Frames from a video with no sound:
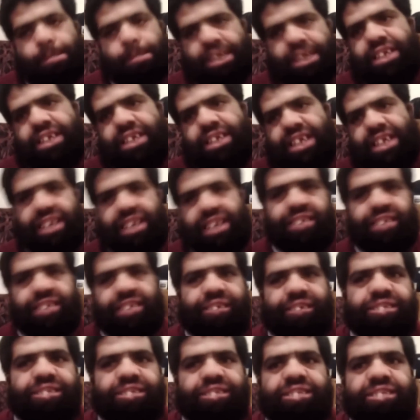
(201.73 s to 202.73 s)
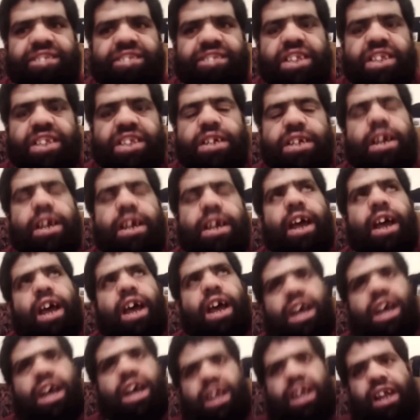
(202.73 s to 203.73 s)
Everything.
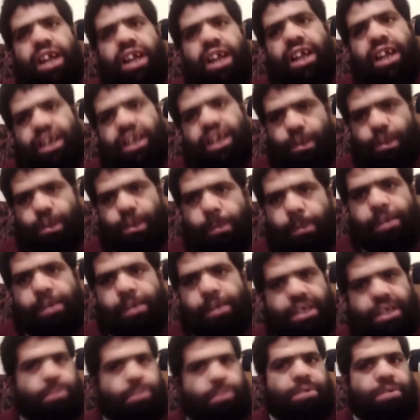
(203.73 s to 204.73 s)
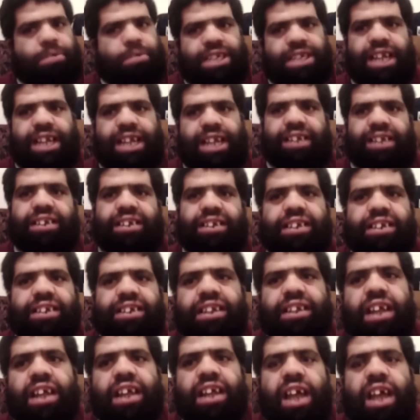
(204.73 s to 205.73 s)
Uh, basically,
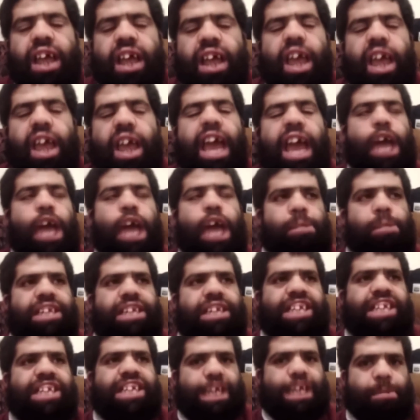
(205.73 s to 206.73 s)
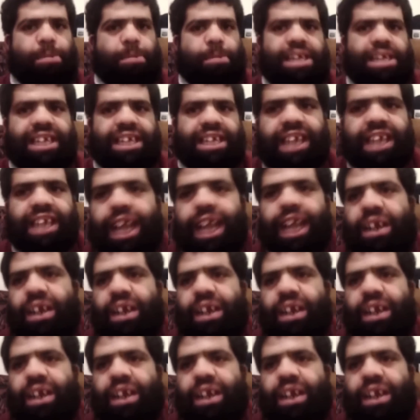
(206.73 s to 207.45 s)
I've been seeing everything